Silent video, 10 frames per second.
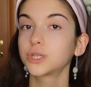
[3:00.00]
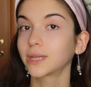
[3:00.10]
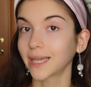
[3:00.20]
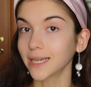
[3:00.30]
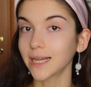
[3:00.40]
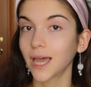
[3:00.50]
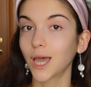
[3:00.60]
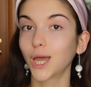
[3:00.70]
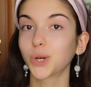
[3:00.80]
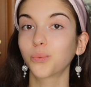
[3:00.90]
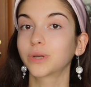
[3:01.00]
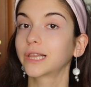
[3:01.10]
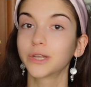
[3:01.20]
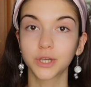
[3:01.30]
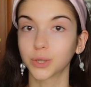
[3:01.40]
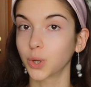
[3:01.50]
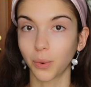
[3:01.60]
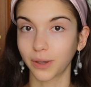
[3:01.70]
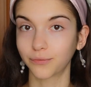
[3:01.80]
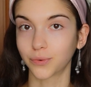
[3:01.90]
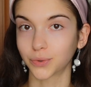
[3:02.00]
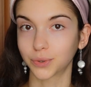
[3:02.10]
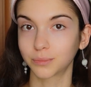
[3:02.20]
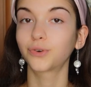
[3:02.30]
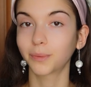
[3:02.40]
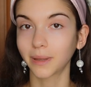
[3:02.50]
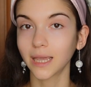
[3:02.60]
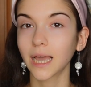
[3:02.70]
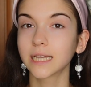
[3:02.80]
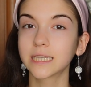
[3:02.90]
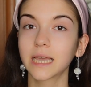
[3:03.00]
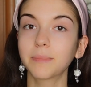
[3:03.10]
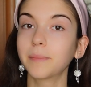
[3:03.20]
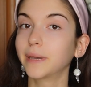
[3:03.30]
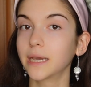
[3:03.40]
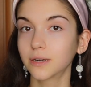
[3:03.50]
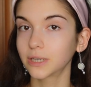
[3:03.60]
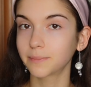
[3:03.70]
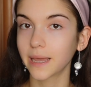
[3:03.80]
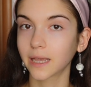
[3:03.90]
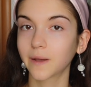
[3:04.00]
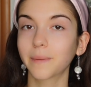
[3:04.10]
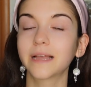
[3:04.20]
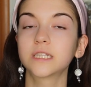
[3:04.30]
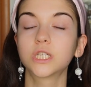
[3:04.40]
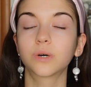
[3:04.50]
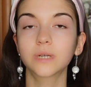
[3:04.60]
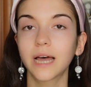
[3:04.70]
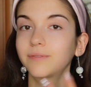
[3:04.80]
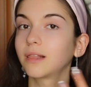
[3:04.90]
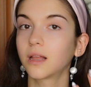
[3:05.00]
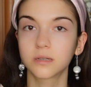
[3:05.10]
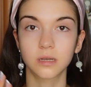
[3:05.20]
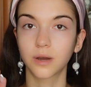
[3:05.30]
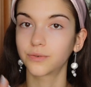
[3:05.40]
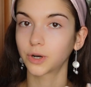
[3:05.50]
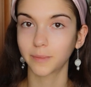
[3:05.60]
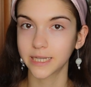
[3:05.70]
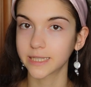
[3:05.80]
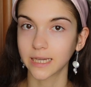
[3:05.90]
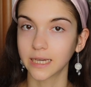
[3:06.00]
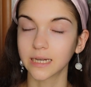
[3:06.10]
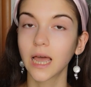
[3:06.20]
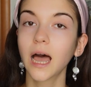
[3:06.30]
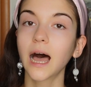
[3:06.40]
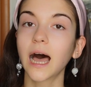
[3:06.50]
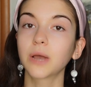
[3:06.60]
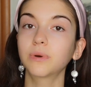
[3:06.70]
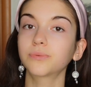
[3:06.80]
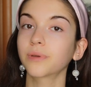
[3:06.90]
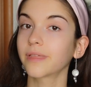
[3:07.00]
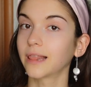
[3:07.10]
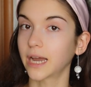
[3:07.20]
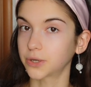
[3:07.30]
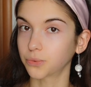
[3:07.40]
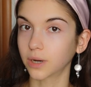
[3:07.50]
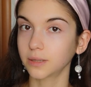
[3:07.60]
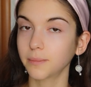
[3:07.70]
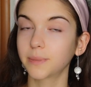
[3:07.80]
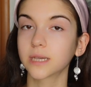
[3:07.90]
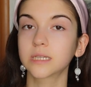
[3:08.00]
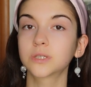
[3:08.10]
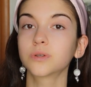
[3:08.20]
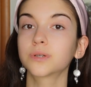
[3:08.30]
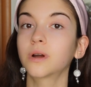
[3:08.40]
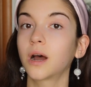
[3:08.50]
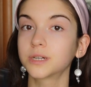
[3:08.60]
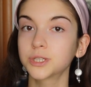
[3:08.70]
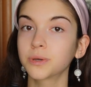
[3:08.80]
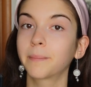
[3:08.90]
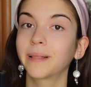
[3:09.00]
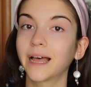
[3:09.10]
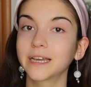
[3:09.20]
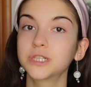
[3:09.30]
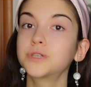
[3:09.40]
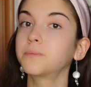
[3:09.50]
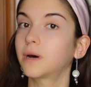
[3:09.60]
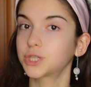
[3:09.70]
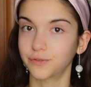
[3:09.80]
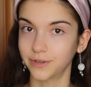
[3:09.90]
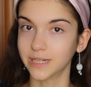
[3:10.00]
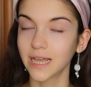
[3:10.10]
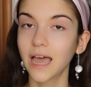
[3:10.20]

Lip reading: you need and what look you're going for. For me, as I am a beginner at makeup and don't have a lot to cover on my skin, I went with the lighter one because it's also harder to apply too much of it